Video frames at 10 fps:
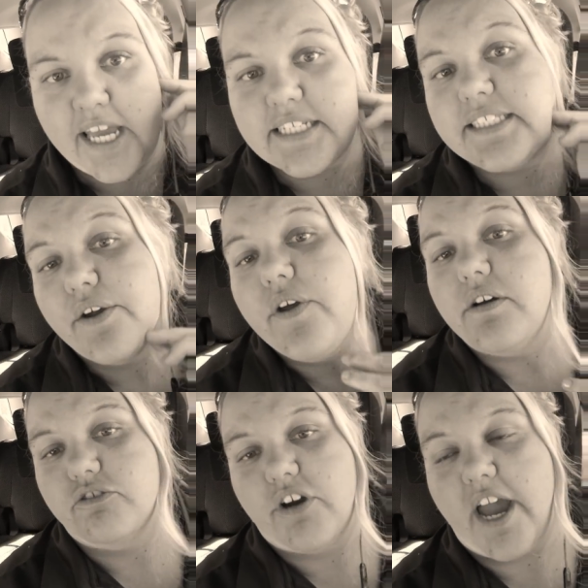a
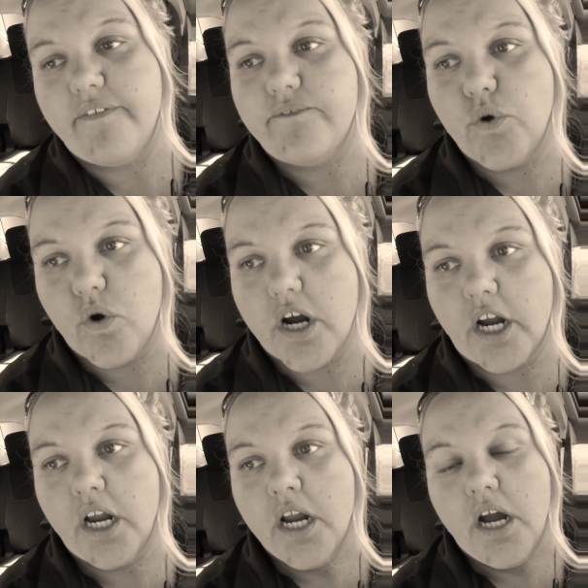cereal drive
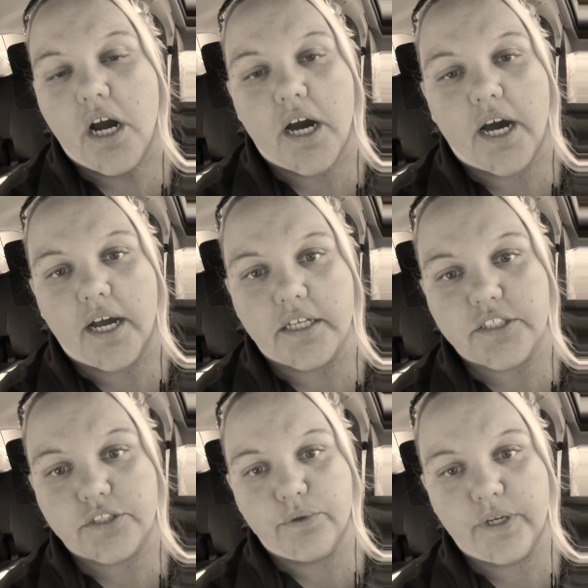for
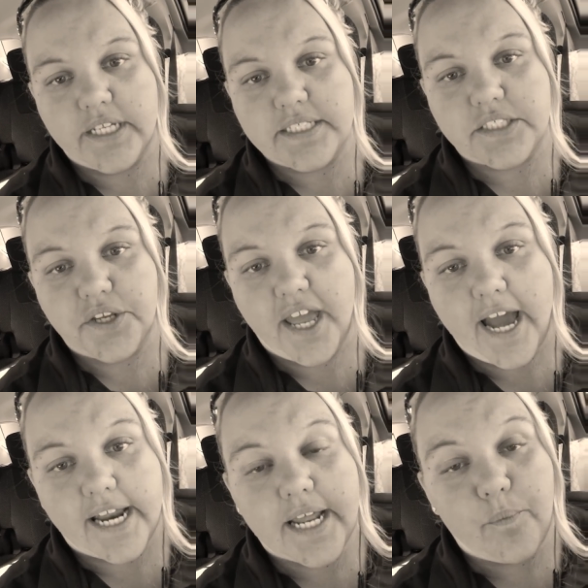students
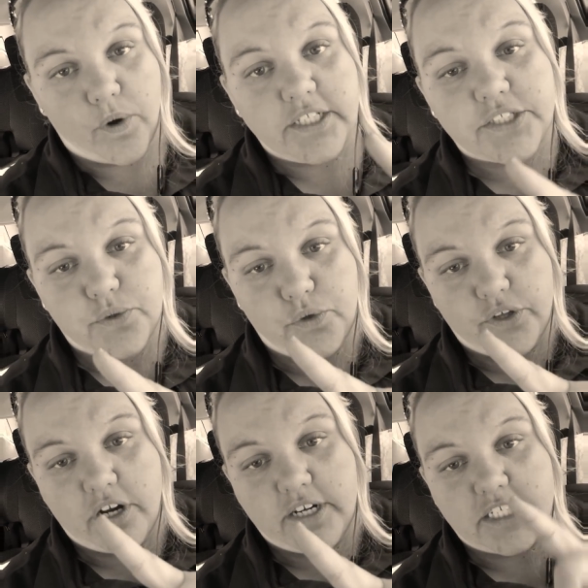at one
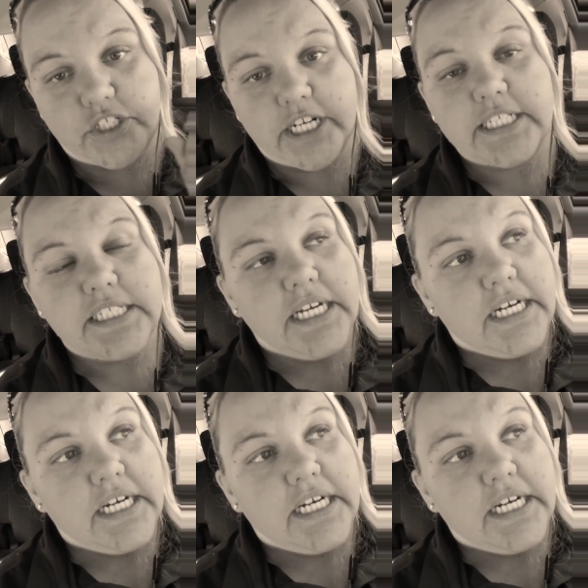school in our district